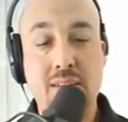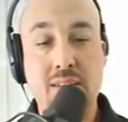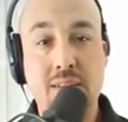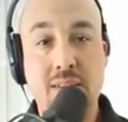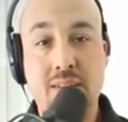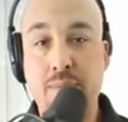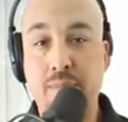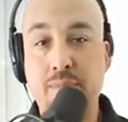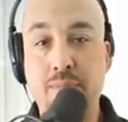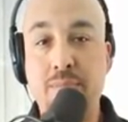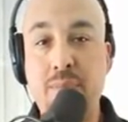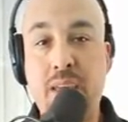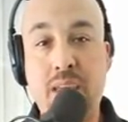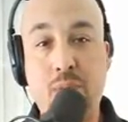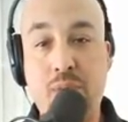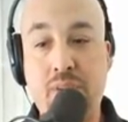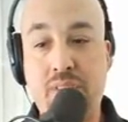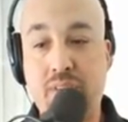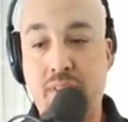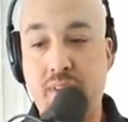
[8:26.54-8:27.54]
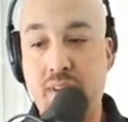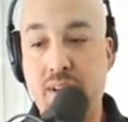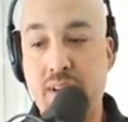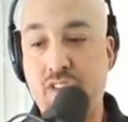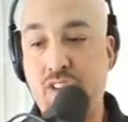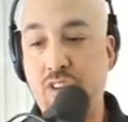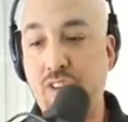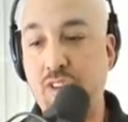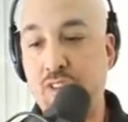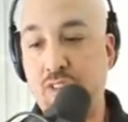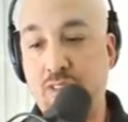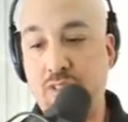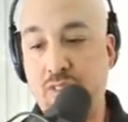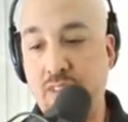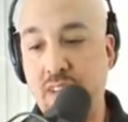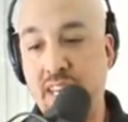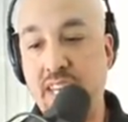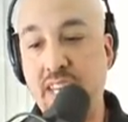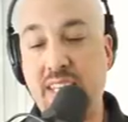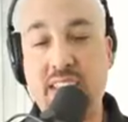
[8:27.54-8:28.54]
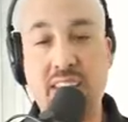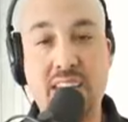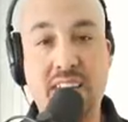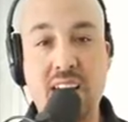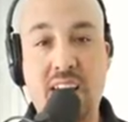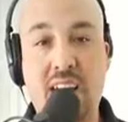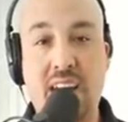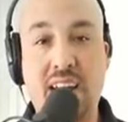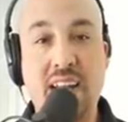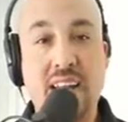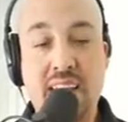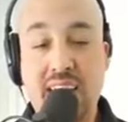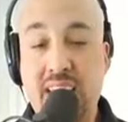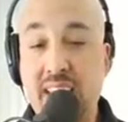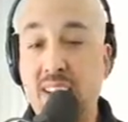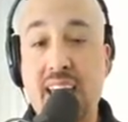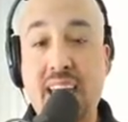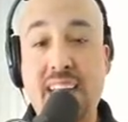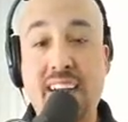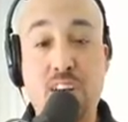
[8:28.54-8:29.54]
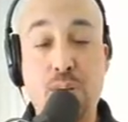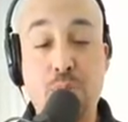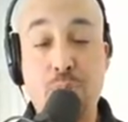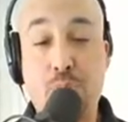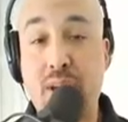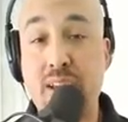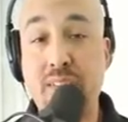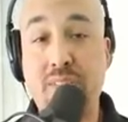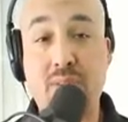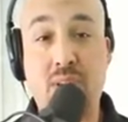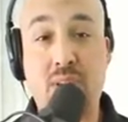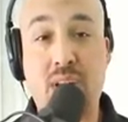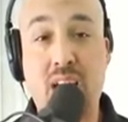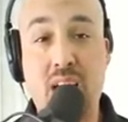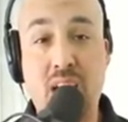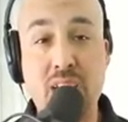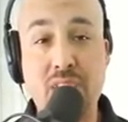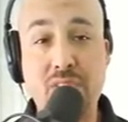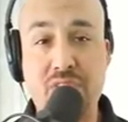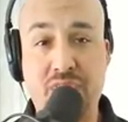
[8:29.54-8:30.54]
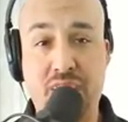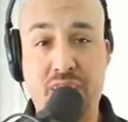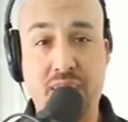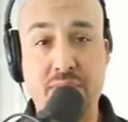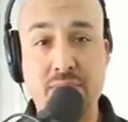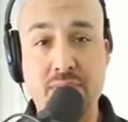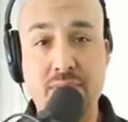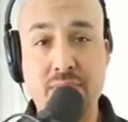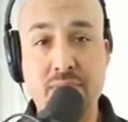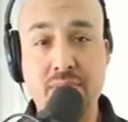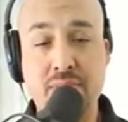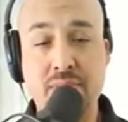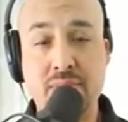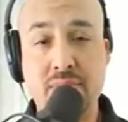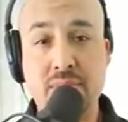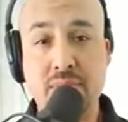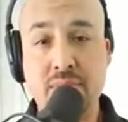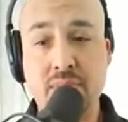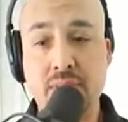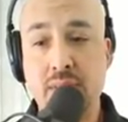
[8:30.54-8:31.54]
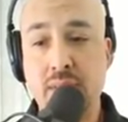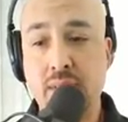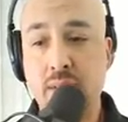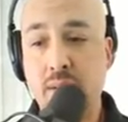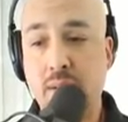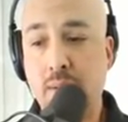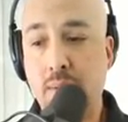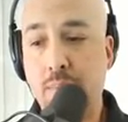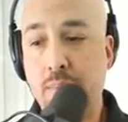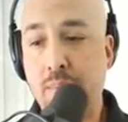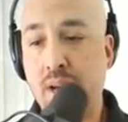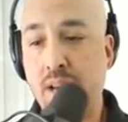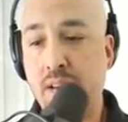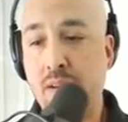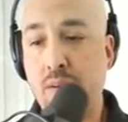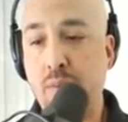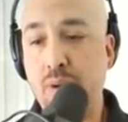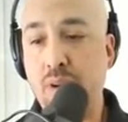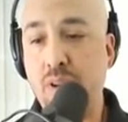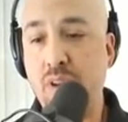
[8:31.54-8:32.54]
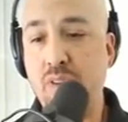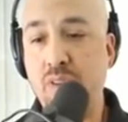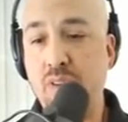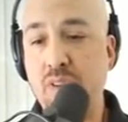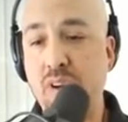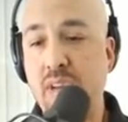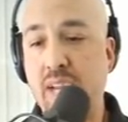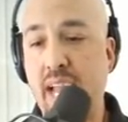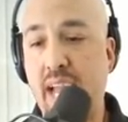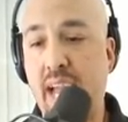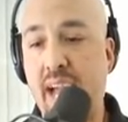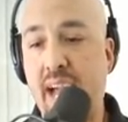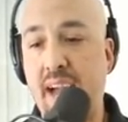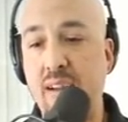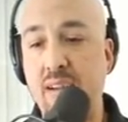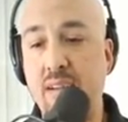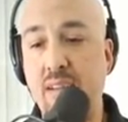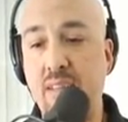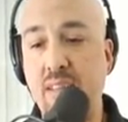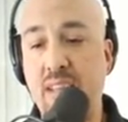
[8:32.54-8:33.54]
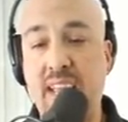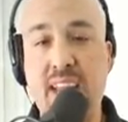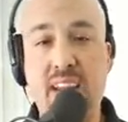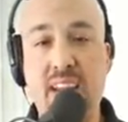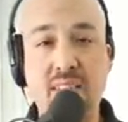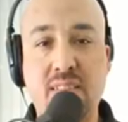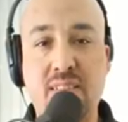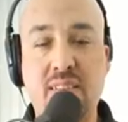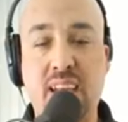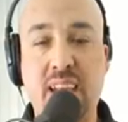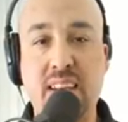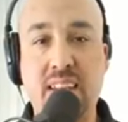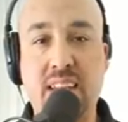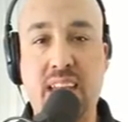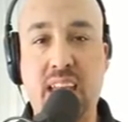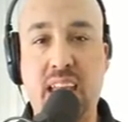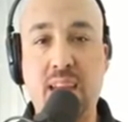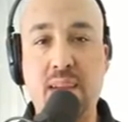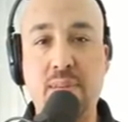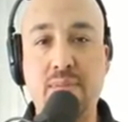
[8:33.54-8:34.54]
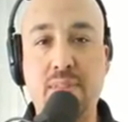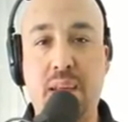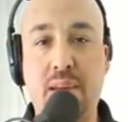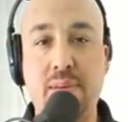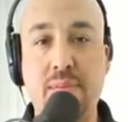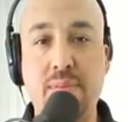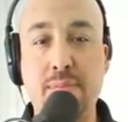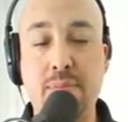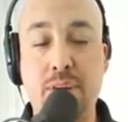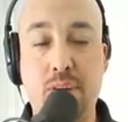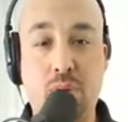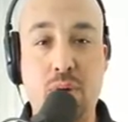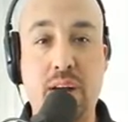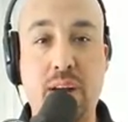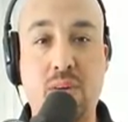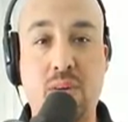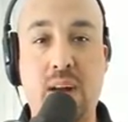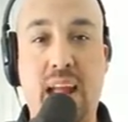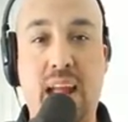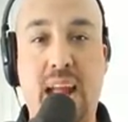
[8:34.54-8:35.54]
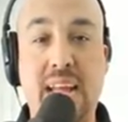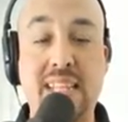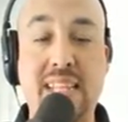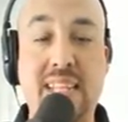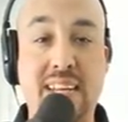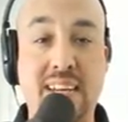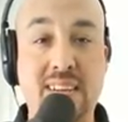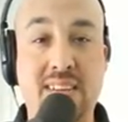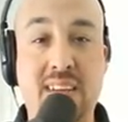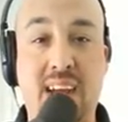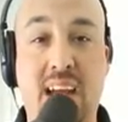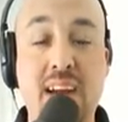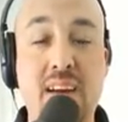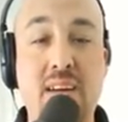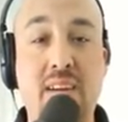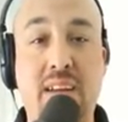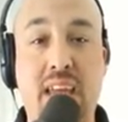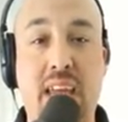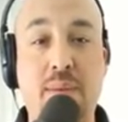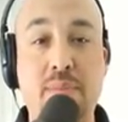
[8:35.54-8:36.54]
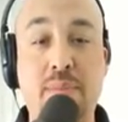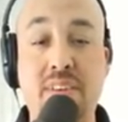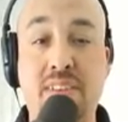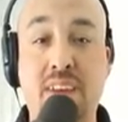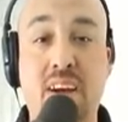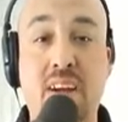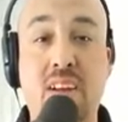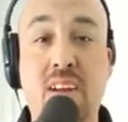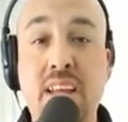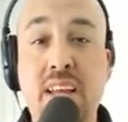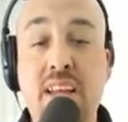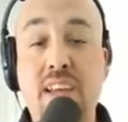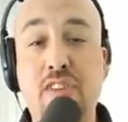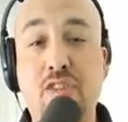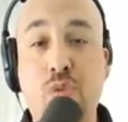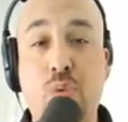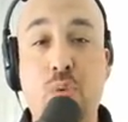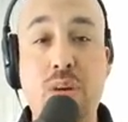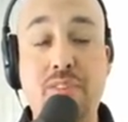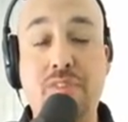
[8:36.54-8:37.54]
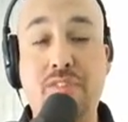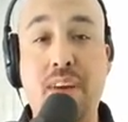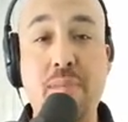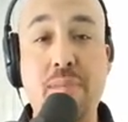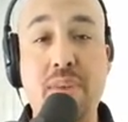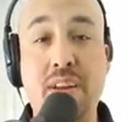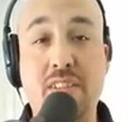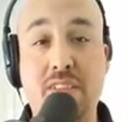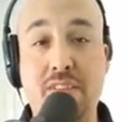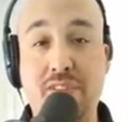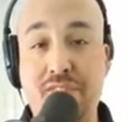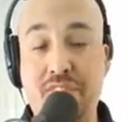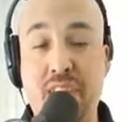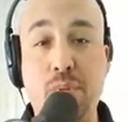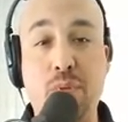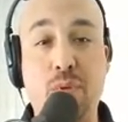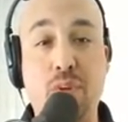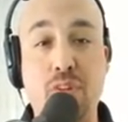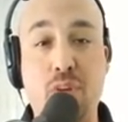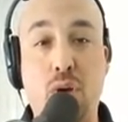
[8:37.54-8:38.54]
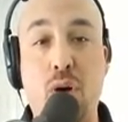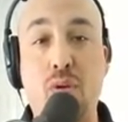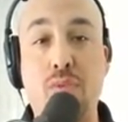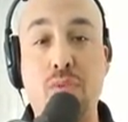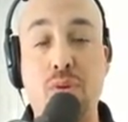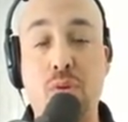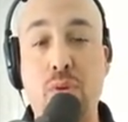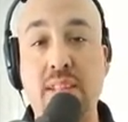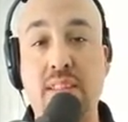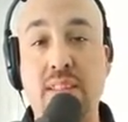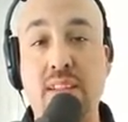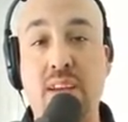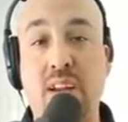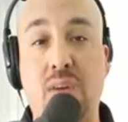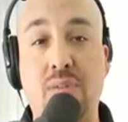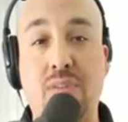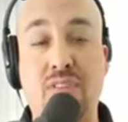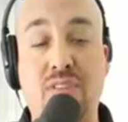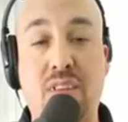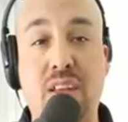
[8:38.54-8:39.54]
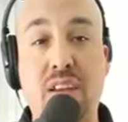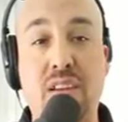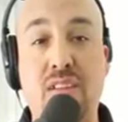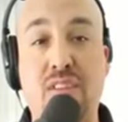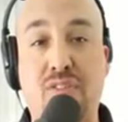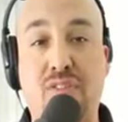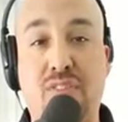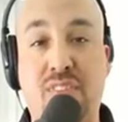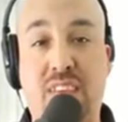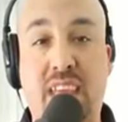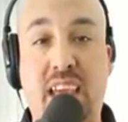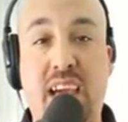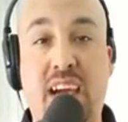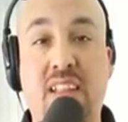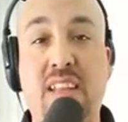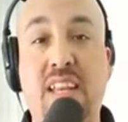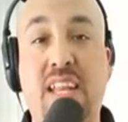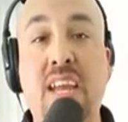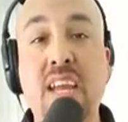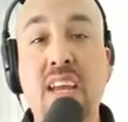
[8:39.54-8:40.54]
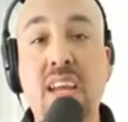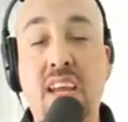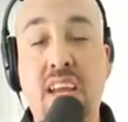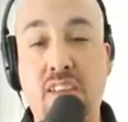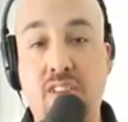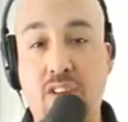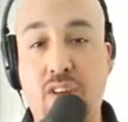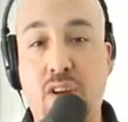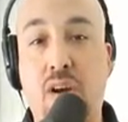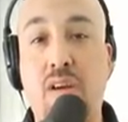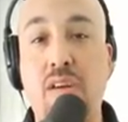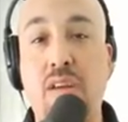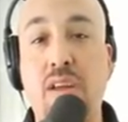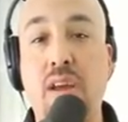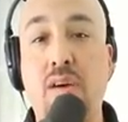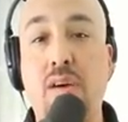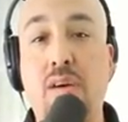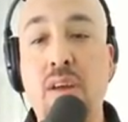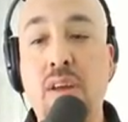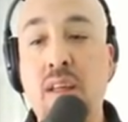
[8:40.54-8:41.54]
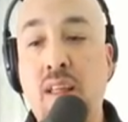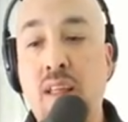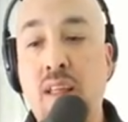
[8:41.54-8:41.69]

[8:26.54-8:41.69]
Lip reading: to Mayweather. It did not. He landed a plethora of them, but when you look at the inside game that McGregor had the entire game until his 25 minutes of fame was over with, and all of a sudden his physicality, his cardio,